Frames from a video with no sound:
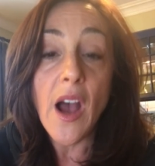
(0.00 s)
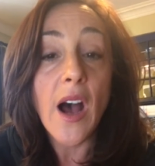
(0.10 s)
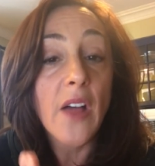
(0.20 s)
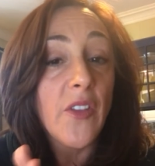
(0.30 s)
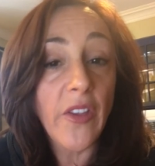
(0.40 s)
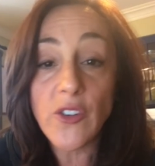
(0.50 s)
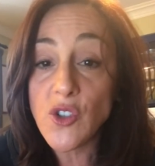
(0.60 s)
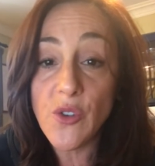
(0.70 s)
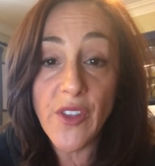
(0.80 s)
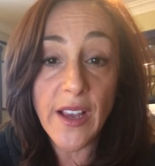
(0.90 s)
Uh, the other
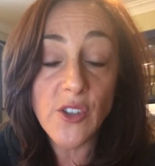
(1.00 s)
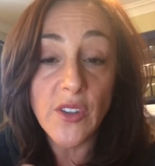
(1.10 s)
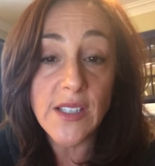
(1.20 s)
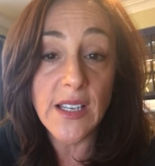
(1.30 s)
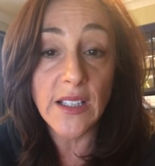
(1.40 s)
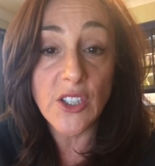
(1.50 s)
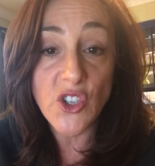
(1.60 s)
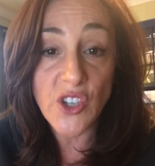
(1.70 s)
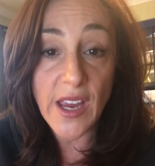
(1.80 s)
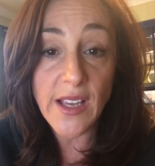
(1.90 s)
two things are the TLS
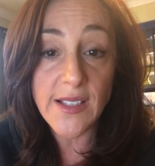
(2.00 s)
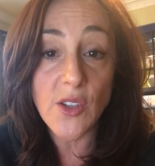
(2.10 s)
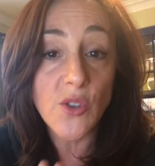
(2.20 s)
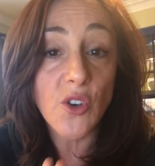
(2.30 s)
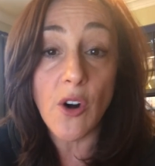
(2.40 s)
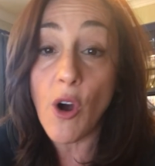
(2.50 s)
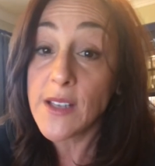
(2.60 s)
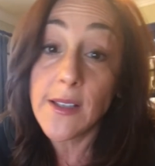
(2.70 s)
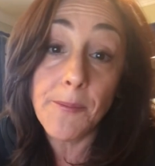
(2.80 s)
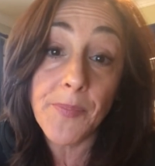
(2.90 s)
shakes. Those are
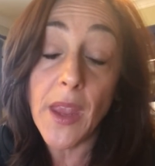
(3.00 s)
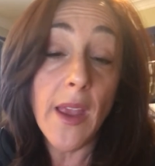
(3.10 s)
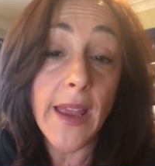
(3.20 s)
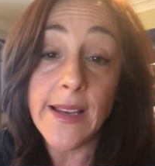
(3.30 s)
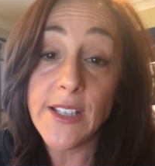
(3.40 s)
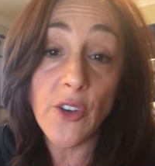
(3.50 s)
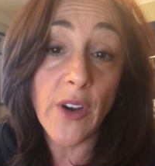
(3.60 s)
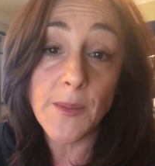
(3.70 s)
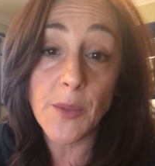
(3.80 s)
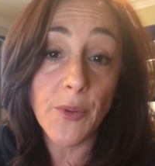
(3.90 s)
awesome. 18
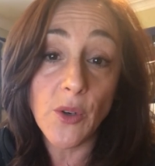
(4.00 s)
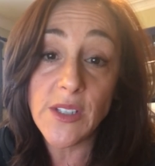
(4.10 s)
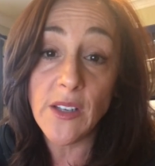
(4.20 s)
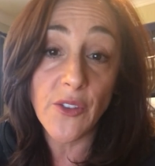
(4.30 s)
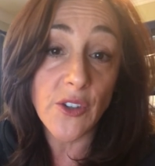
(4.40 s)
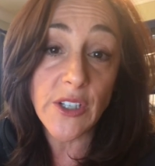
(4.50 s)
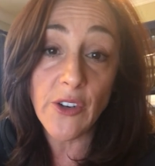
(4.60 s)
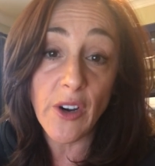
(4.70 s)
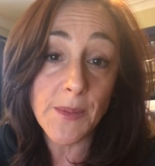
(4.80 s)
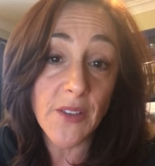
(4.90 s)
grams of protein,
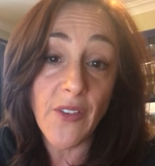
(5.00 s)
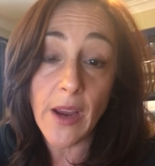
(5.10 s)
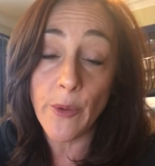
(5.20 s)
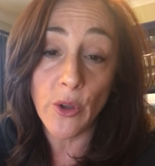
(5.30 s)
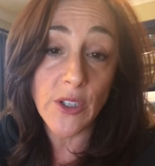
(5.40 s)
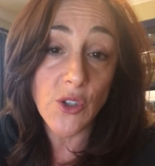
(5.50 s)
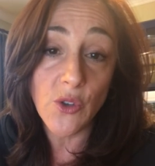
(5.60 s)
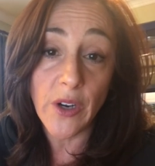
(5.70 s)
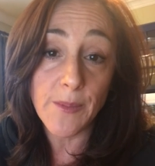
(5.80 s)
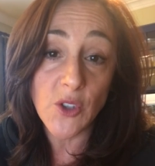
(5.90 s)
13 grams of fiber, only 2
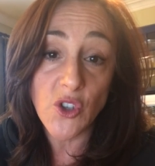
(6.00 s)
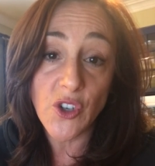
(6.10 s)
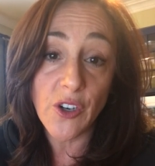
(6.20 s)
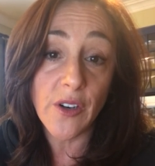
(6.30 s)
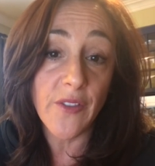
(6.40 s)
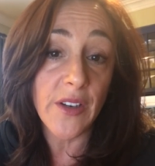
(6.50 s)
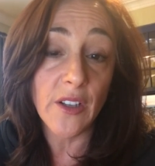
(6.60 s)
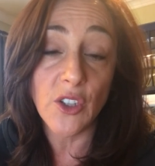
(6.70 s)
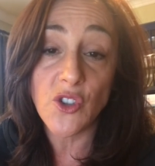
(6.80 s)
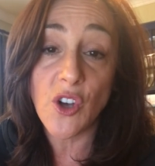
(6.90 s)
grams of sugar,
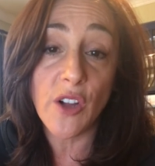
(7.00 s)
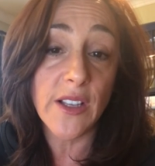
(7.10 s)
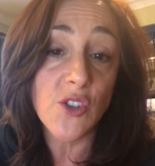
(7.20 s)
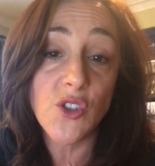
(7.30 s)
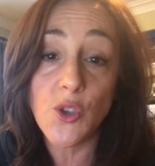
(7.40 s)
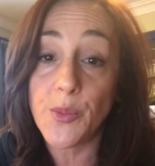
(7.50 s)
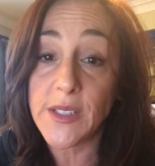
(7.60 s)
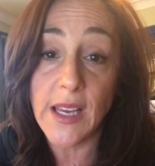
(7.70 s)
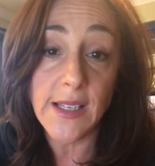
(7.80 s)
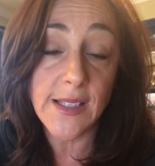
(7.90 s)
vanilla and chocolate, super
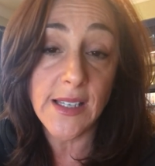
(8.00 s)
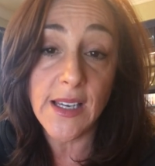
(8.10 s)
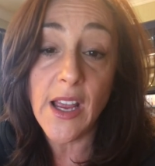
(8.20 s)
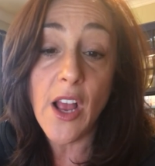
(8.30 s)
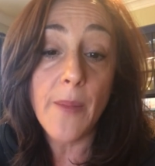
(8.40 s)
tasty.